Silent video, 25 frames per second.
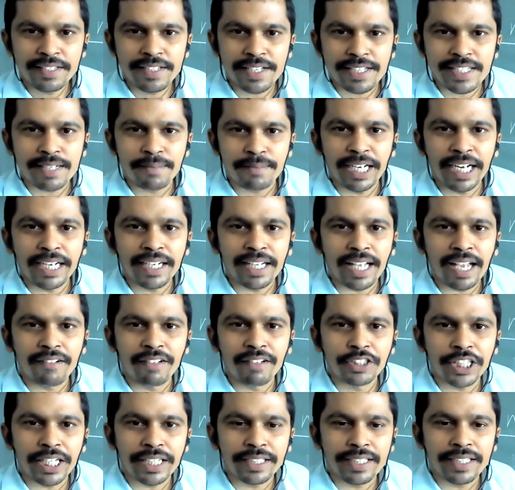Just a minute, I
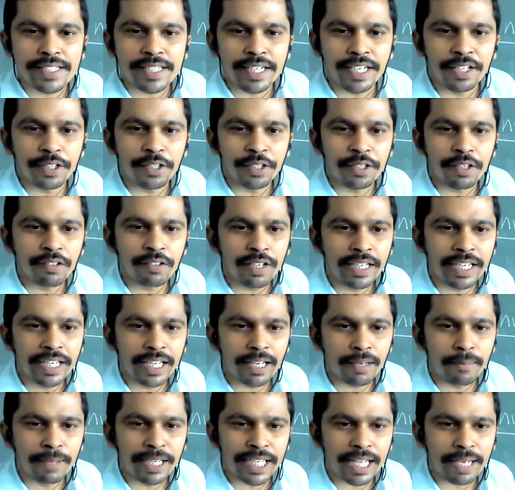will share the screen to you.
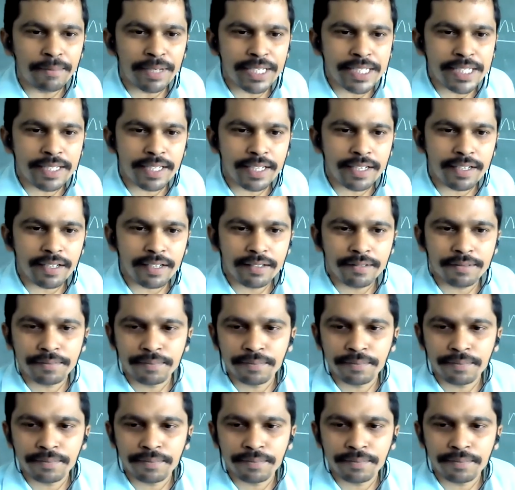Little bit time is there.